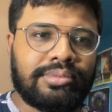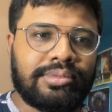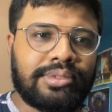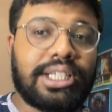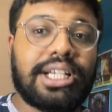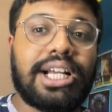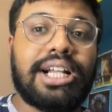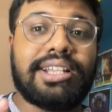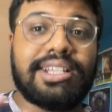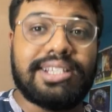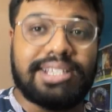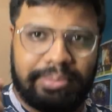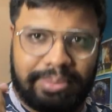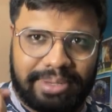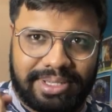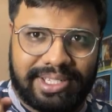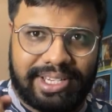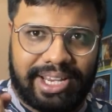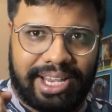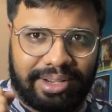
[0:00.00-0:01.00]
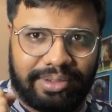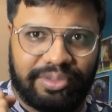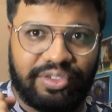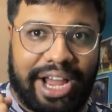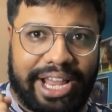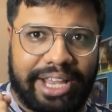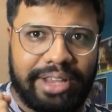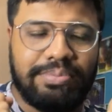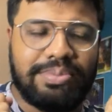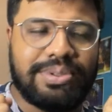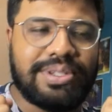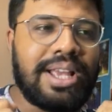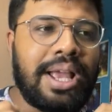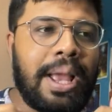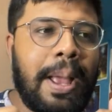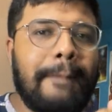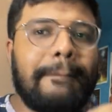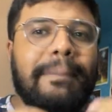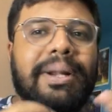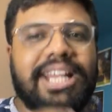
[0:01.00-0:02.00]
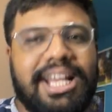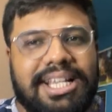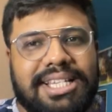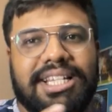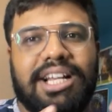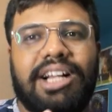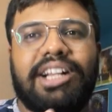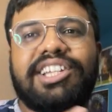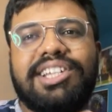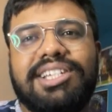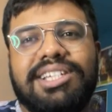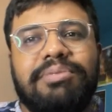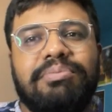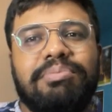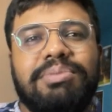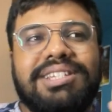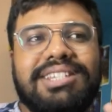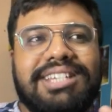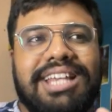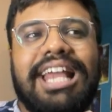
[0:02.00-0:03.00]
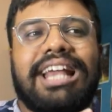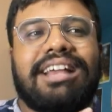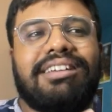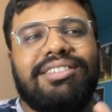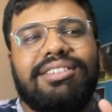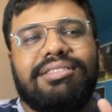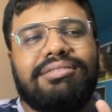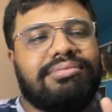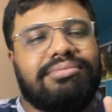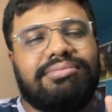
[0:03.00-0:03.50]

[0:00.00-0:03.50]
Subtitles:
Galti Se Mistake vibes. But yes, Galti Se Mistake